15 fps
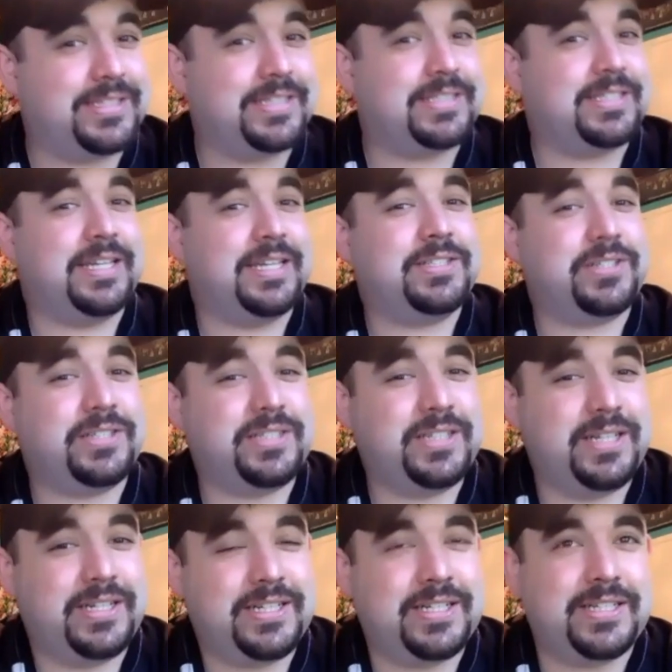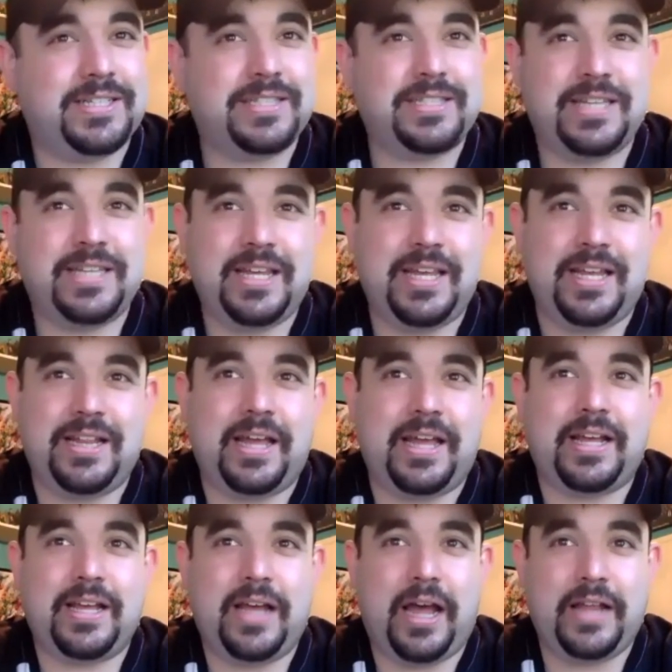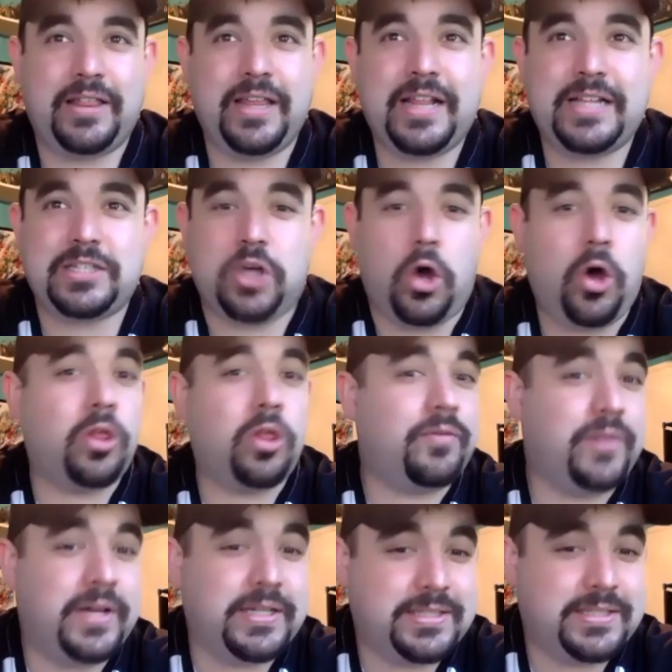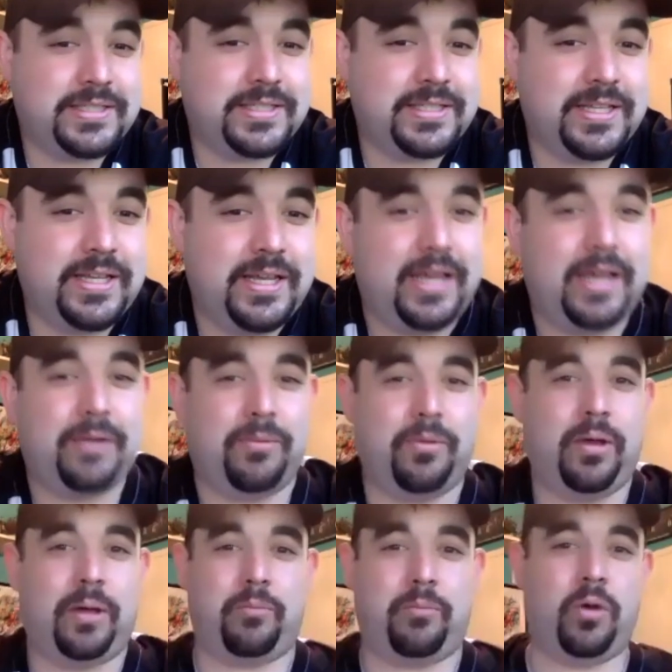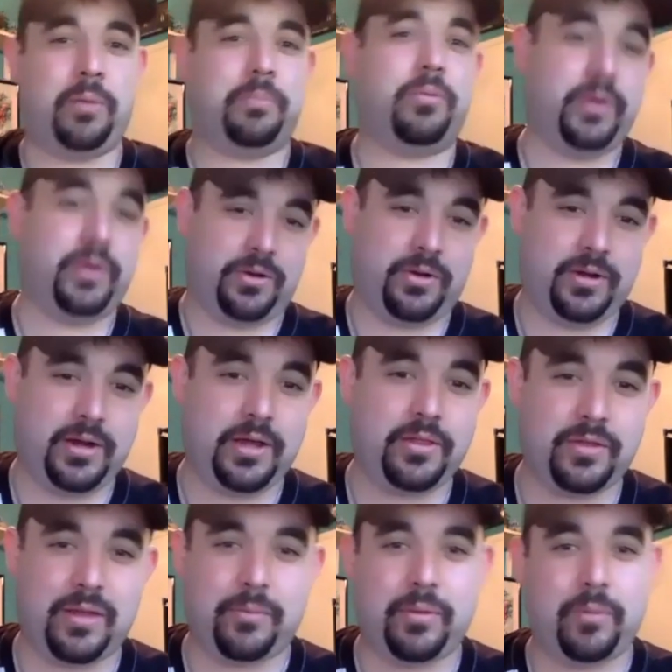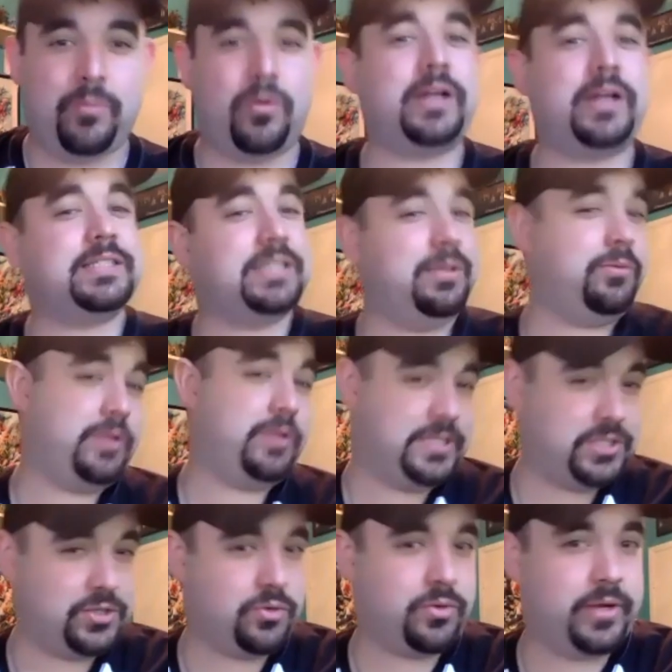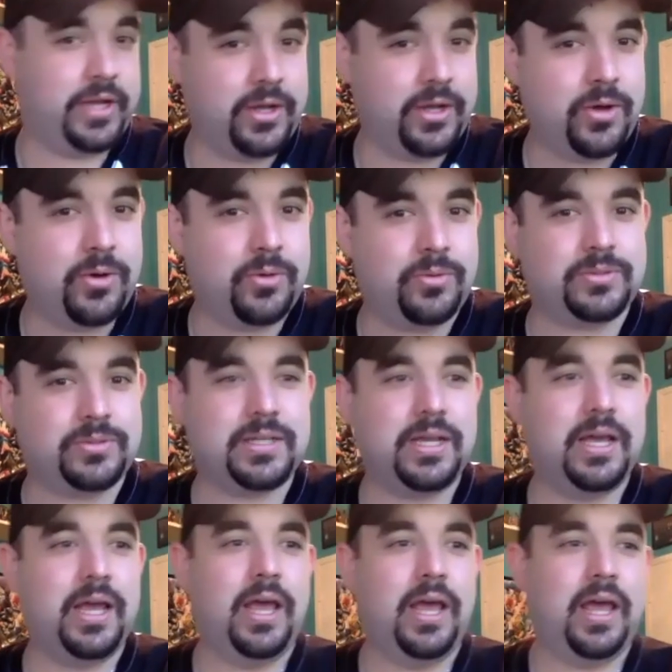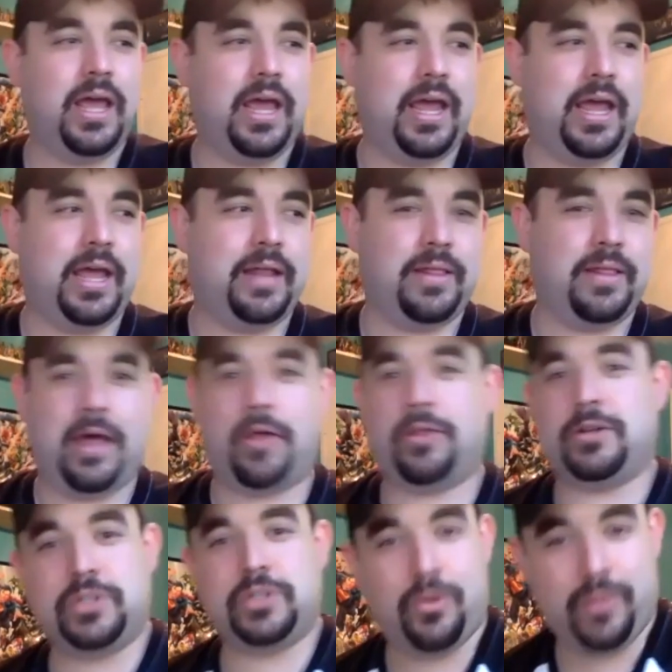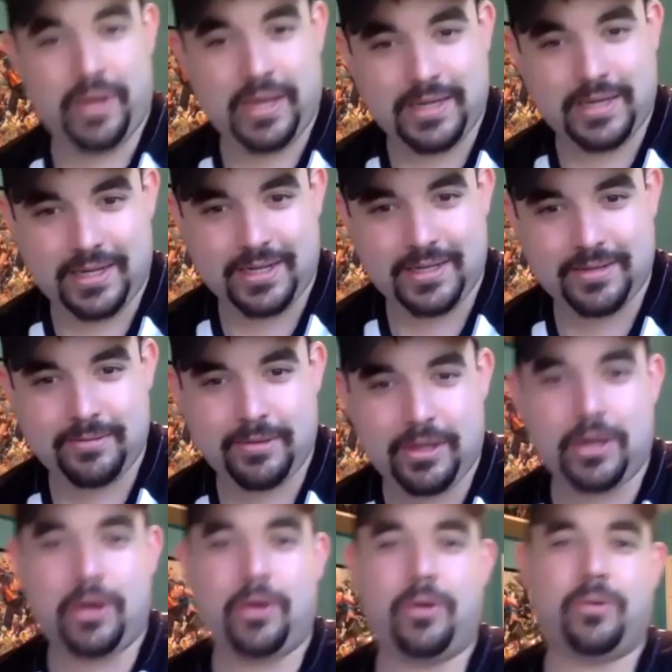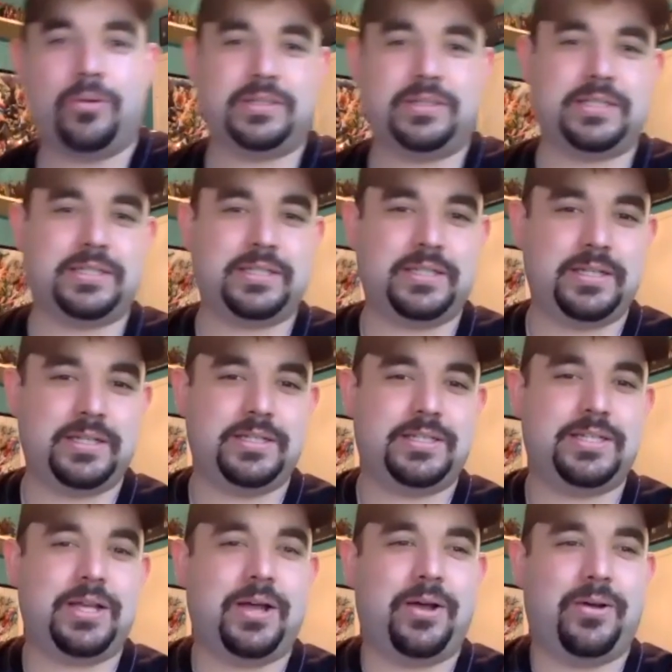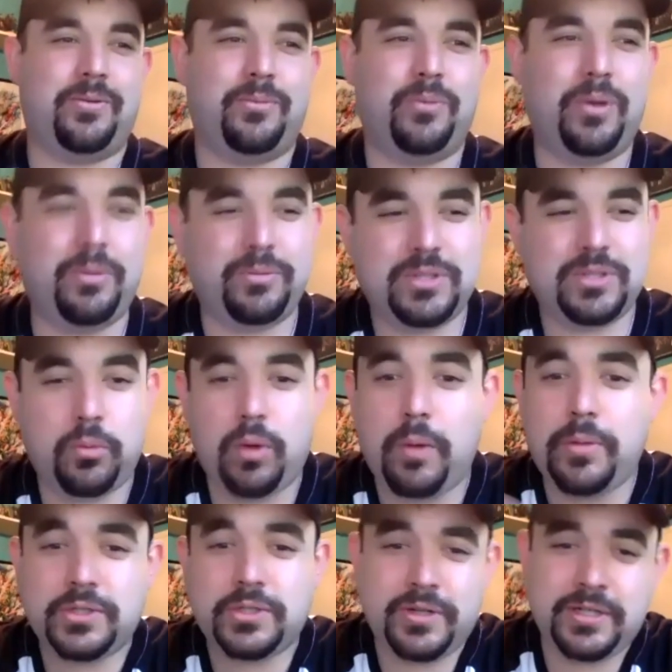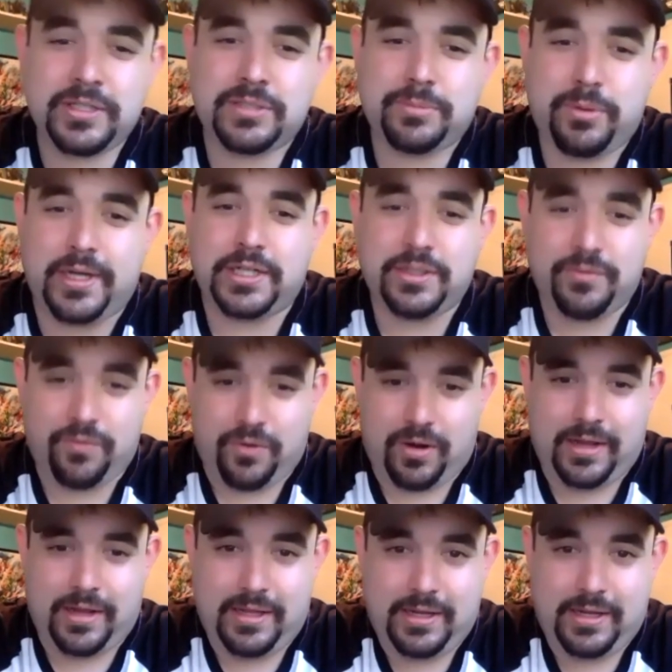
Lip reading: it's interesting to see. Like I think that's all of us at one point or another that we want to see where the story goes, and now there's no ending. It's just so what. So what was your inspiration for Eileen?